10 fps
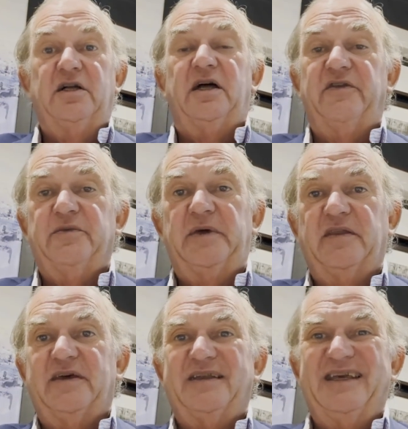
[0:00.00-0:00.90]
and to
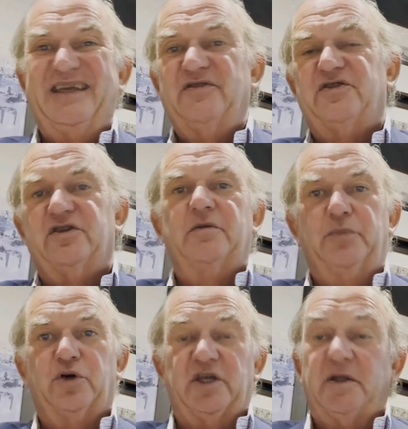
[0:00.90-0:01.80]
make that instant
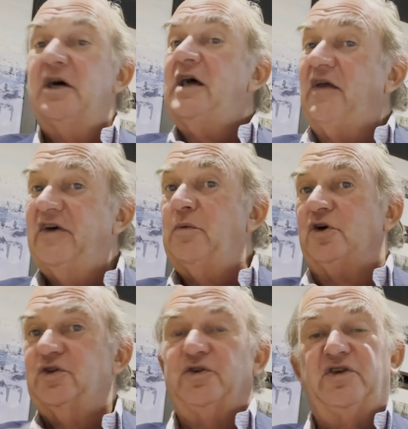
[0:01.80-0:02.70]
booking. And then
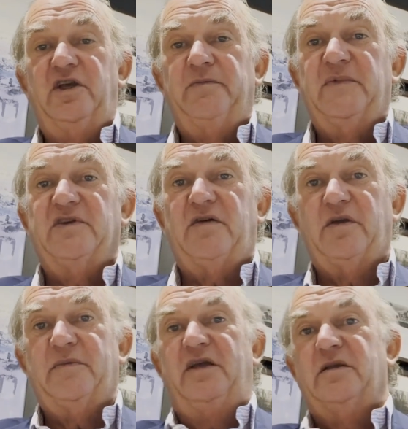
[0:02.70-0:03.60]
what you'll see is,
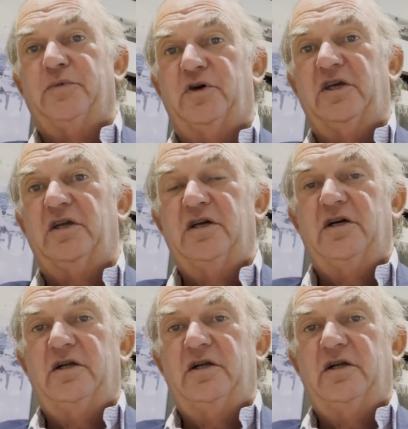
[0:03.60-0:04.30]
having made the booking,